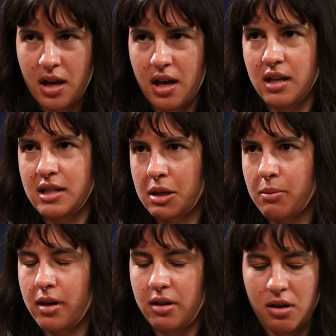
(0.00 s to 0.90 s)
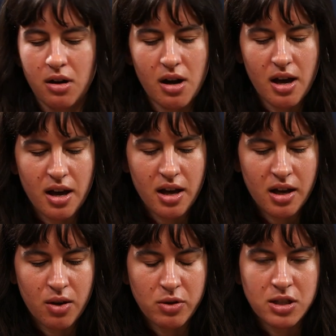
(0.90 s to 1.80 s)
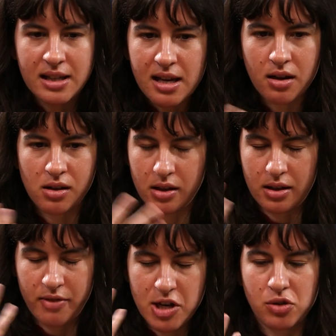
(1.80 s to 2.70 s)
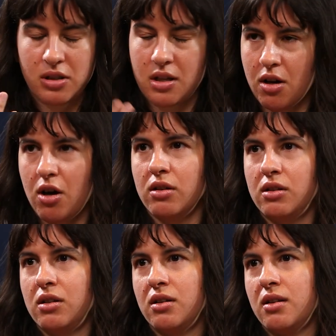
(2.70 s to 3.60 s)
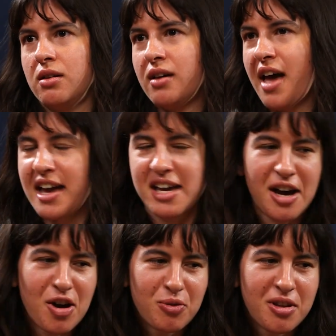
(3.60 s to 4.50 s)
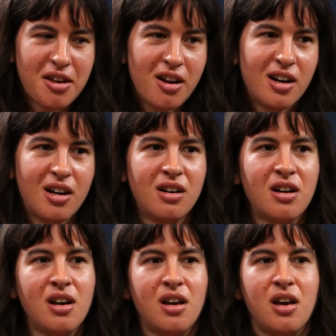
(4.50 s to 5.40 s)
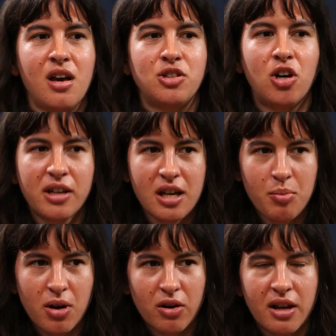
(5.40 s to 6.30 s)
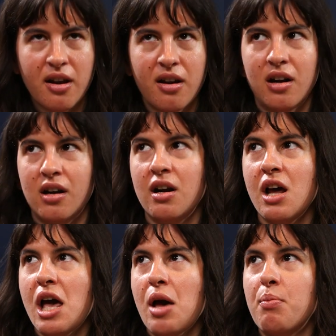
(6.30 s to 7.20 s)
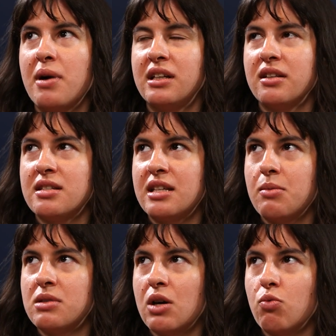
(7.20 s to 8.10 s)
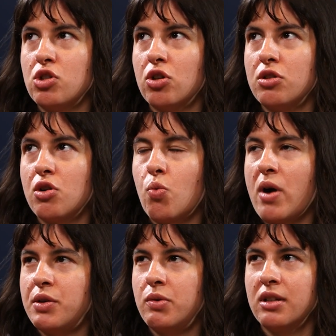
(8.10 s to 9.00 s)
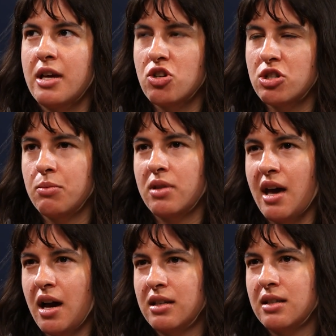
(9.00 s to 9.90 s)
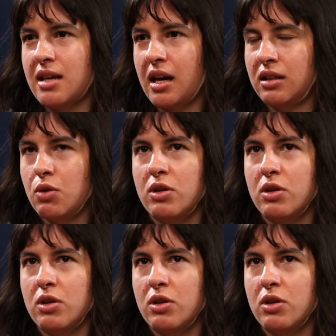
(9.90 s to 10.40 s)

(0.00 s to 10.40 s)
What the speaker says: Dagmar, we see her visually a lot, hanging out with her, talking about her, but at the same time we don't know what relationship they had exactly.